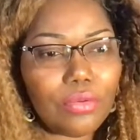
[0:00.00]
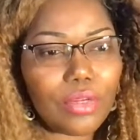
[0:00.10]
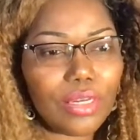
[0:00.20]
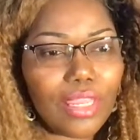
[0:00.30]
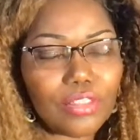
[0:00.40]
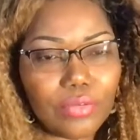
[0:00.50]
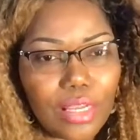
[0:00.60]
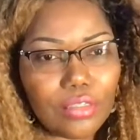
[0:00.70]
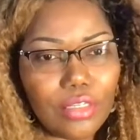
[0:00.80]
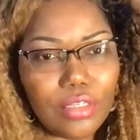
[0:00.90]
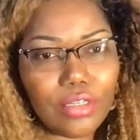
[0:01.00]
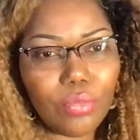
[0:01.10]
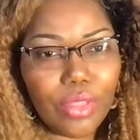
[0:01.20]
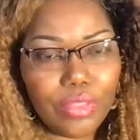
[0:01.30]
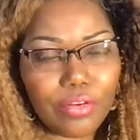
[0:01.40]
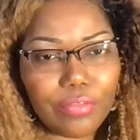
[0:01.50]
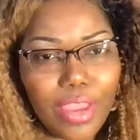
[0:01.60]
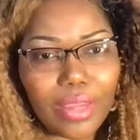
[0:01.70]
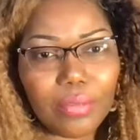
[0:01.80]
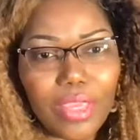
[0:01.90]
connect directly with their
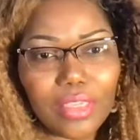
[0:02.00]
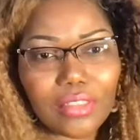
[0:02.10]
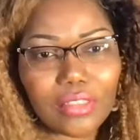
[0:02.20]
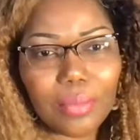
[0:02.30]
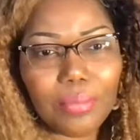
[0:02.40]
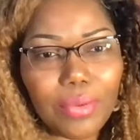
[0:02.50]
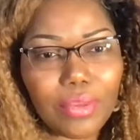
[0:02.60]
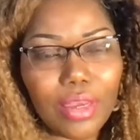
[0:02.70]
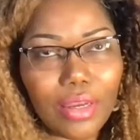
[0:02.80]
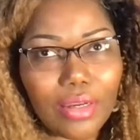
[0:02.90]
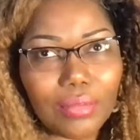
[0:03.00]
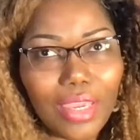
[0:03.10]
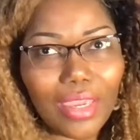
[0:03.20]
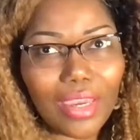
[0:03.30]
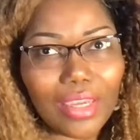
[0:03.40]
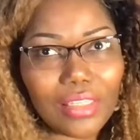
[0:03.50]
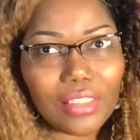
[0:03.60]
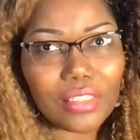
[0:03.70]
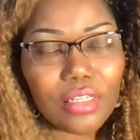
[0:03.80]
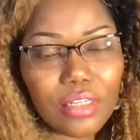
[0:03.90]
fan base.
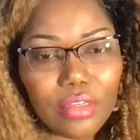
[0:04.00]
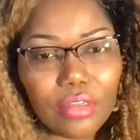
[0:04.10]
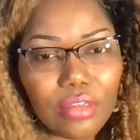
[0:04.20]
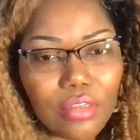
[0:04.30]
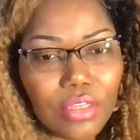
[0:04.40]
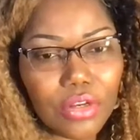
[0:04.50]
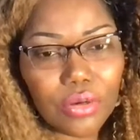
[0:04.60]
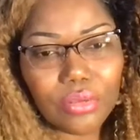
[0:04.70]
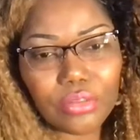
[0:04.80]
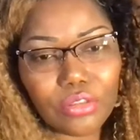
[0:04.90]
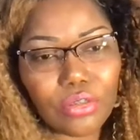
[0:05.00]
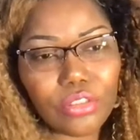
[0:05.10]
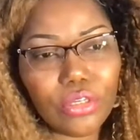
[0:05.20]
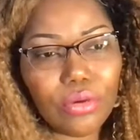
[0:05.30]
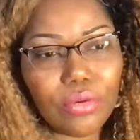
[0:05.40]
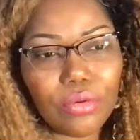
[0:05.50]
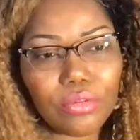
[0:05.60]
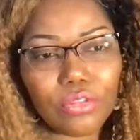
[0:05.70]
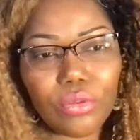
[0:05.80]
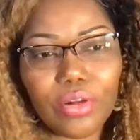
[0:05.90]
And, there's also
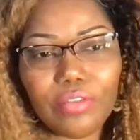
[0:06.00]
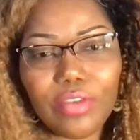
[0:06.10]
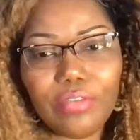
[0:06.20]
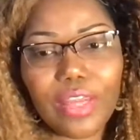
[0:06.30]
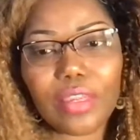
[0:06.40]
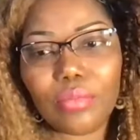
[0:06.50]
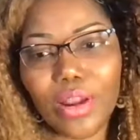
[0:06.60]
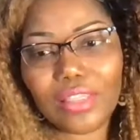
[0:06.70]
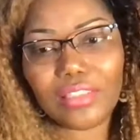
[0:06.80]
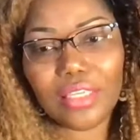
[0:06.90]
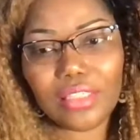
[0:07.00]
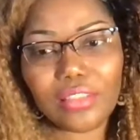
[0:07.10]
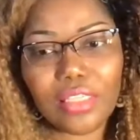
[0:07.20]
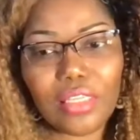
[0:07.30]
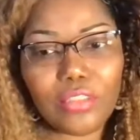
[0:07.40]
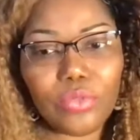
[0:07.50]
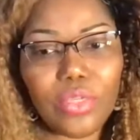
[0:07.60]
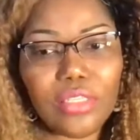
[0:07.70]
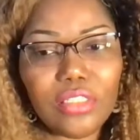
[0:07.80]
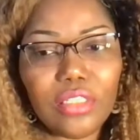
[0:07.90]
sort of a vetting process as
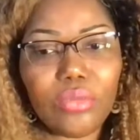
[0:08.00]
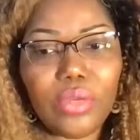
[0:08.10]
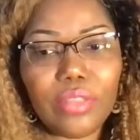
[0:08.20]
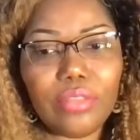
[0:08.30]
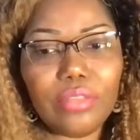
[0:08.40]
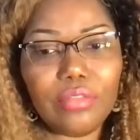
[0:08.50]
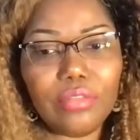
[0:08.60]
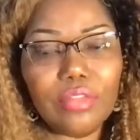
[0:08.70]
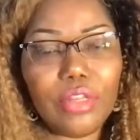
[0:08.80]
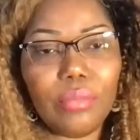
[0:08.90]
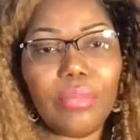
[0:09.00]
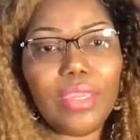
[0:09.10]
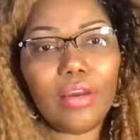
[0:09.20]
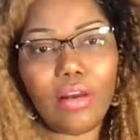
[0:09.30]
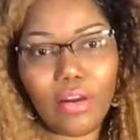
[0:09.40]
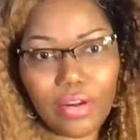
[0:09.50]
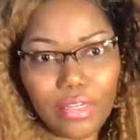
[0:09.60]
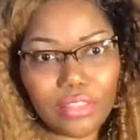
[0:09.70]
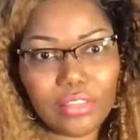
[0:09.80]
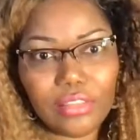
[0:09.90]
we deal with, bigger
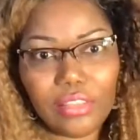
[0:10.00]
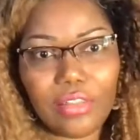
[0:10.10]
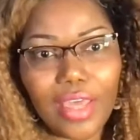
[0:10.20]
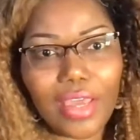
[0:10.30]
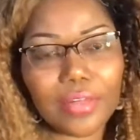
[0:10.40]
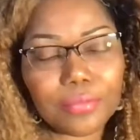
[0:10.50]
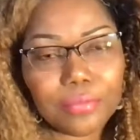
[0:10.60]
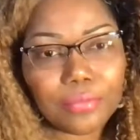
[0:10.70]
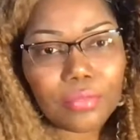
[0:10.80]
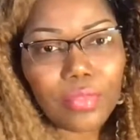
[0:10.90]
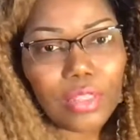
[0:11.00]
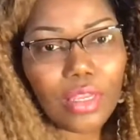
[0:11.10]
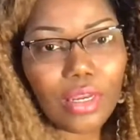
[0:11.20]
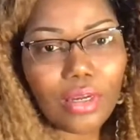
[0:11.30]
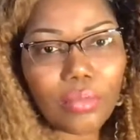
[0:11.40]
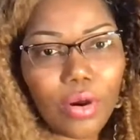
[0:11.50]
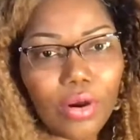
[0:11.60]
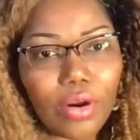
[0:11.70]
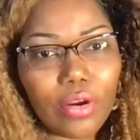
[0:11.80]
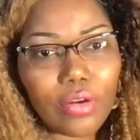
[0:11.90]
artists that
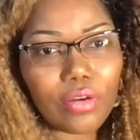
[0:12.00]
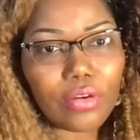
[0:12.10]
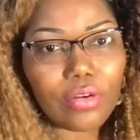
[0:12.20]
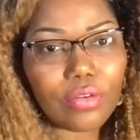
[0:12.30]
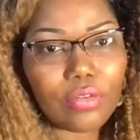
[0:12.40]
are